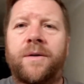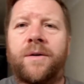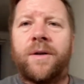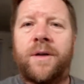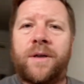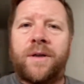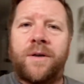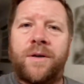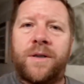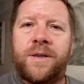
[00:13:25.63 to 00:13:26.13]

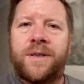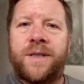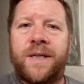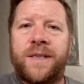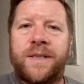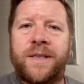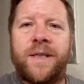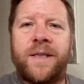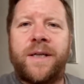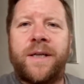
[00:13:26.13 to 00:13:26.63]
Right guys,
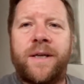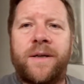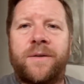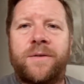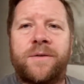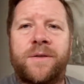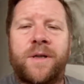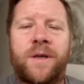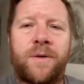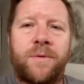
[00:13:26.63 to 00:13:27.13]
that's it now.
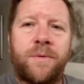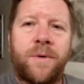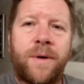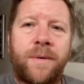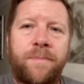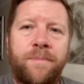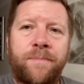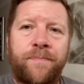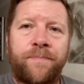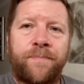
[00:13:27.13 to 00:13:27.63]
So
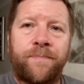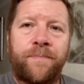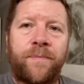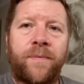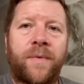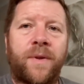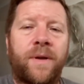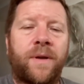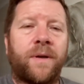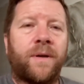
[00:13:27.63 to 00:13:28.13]
um,
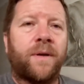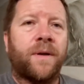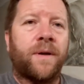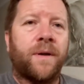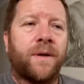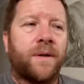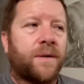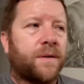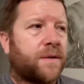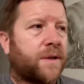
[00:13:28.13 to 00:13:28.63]

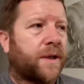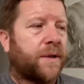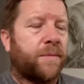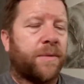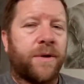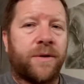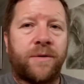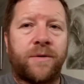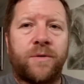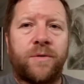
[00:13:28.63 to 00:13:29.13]
it's only
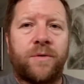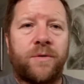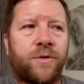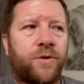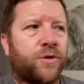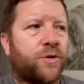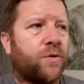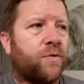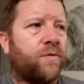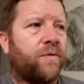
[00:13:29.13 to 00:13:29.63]
been a
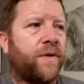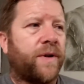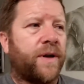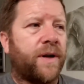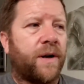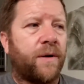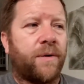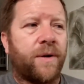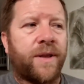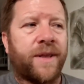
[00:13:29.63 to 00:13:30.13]
short
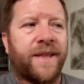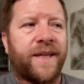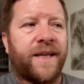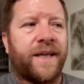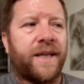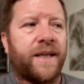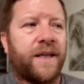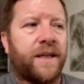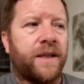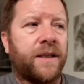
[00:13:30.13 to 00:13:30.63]
video, I
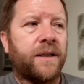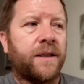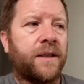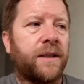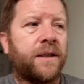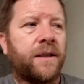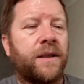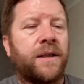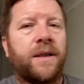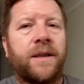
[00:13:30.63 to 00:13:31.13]
think.
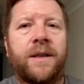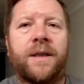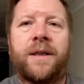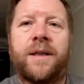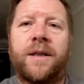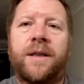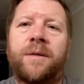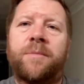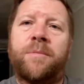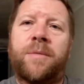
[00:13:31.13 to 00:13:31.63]

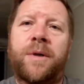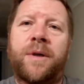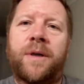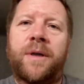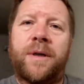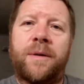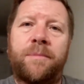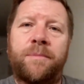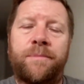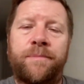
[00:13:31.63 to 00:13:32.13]
But
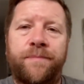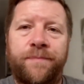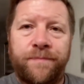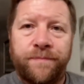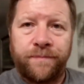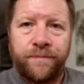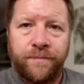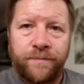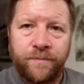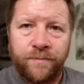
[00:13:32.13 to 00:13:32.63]
um,
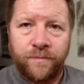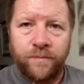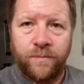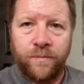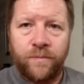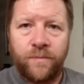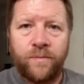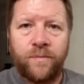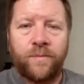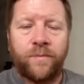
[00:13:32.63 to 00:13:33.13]

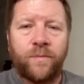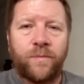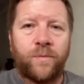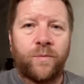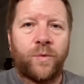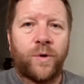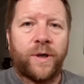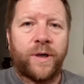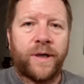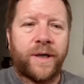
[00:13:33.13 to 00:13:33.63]

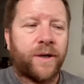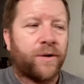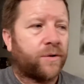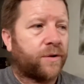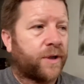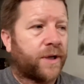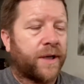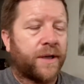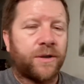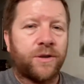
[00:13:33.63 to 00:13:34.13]
we'll get on
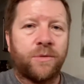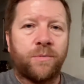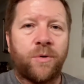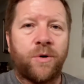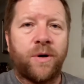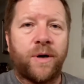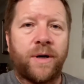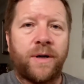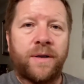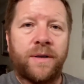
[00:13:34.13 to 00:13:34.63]
again
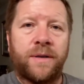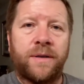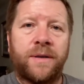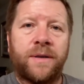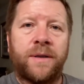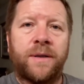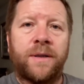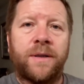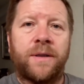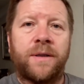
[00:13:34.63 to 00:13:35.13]
tomorrow.
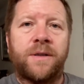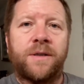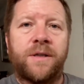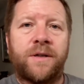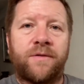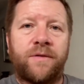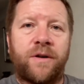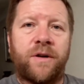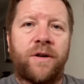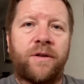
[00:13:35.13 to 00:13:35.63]

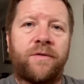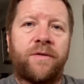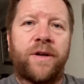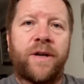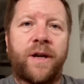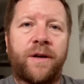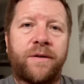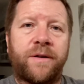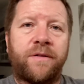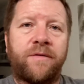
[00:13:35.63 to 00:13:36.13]
So if you like the
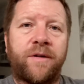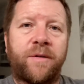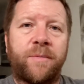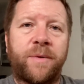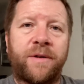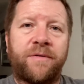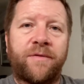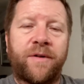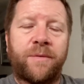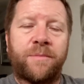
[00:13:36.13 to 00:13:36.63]
video, give it a
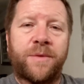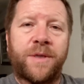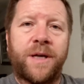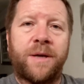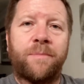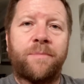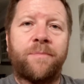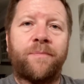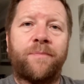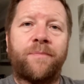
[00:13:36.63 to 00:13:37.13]
big thumbs
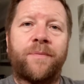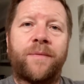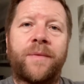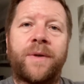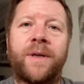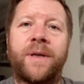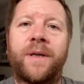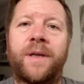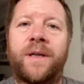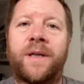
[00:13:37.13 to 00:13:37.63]
up.
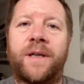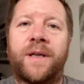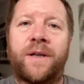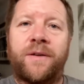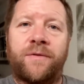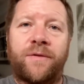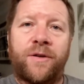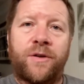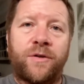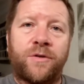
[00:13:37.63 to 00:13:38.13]

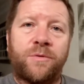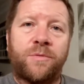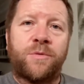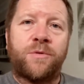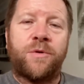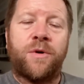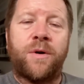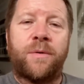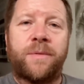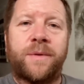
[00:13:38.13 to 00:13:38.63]
If you're not
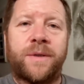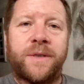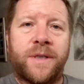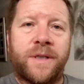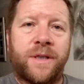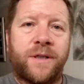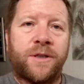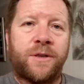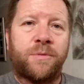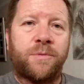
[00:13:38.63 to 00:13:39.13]
subscribed,
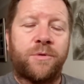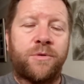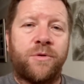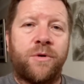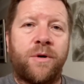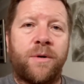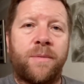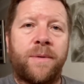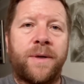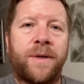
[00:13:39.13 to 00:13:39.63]
consider
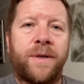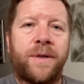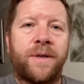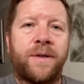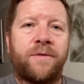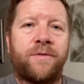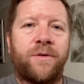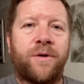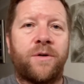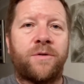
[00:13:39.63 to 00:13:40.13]
subscribing.
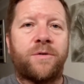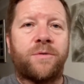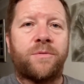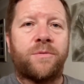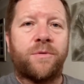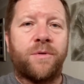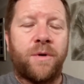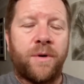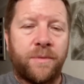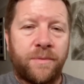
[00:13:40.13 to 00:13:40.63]
If you are
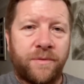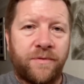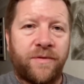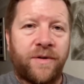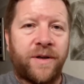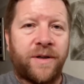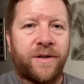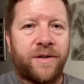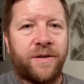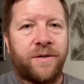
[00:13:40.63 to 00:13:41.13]
subscribed,
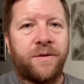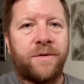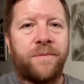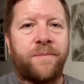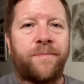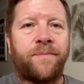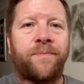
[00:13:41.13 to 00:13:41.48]
thank you.